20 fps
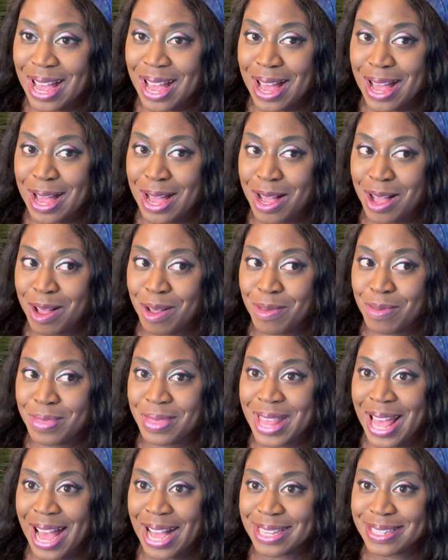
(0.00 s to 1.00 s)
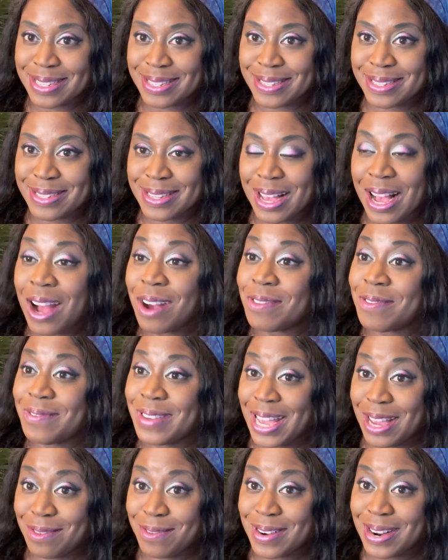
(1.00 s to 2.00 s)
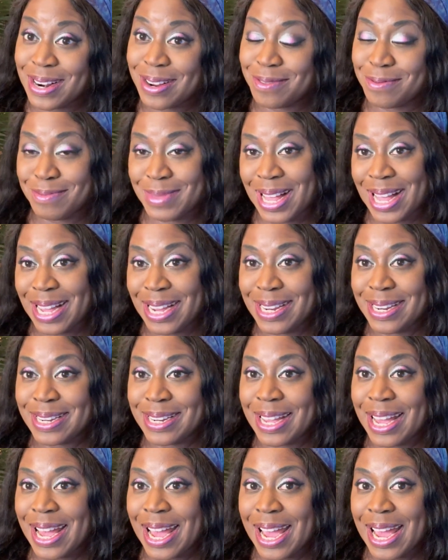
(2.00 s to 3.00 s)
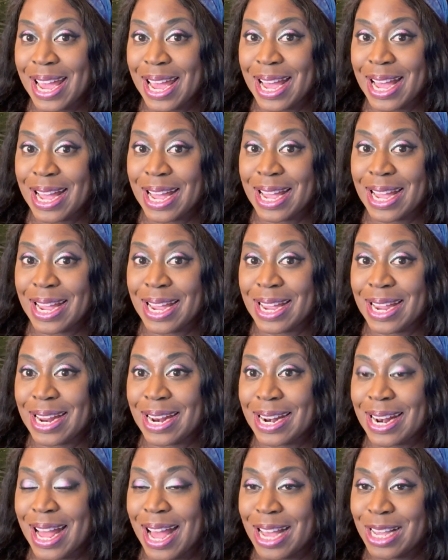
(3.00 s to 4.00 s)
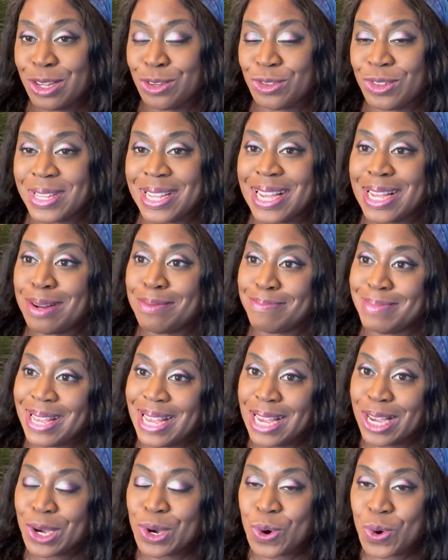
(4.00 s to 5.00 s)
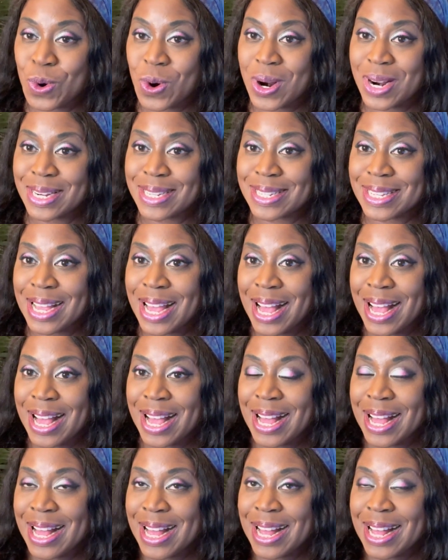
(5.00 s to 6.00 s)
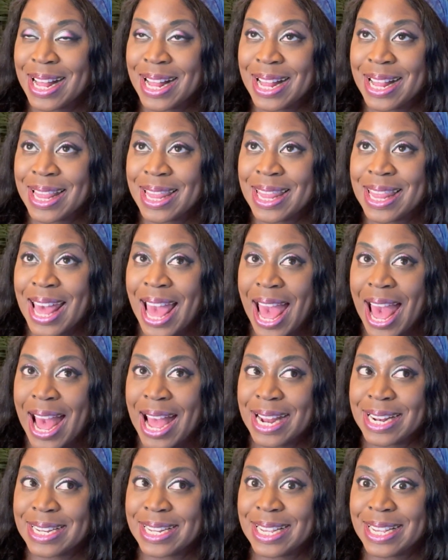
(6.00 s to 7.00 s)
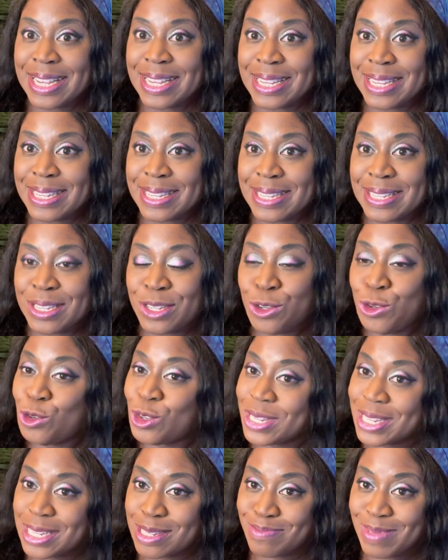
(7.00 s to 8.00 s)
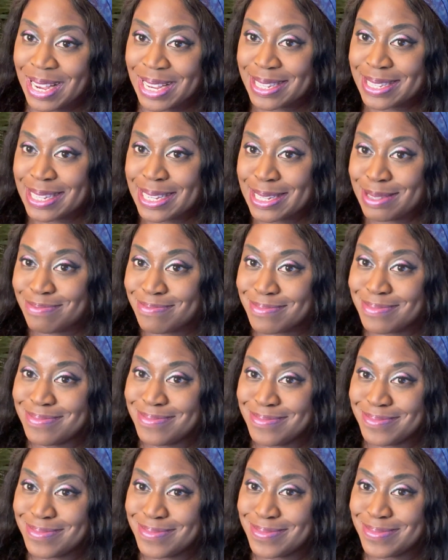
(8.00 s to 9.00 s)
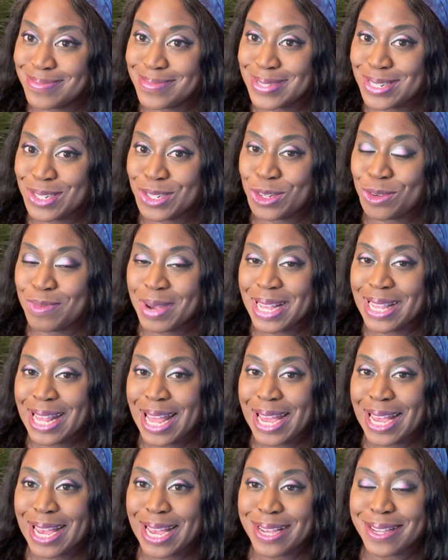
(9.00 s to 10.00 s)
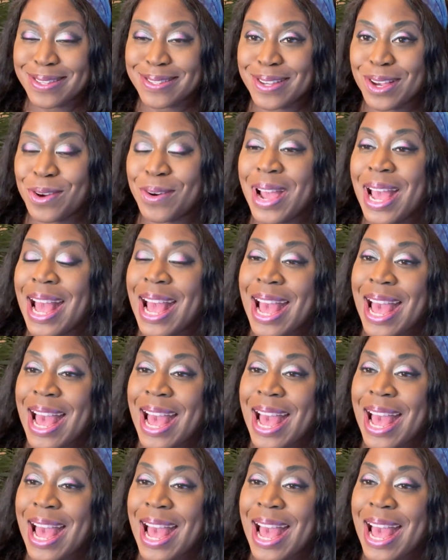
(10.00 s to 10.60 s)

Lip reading: that's a favorite of mine, and I usually get a main course that is usually spicy to my liking. So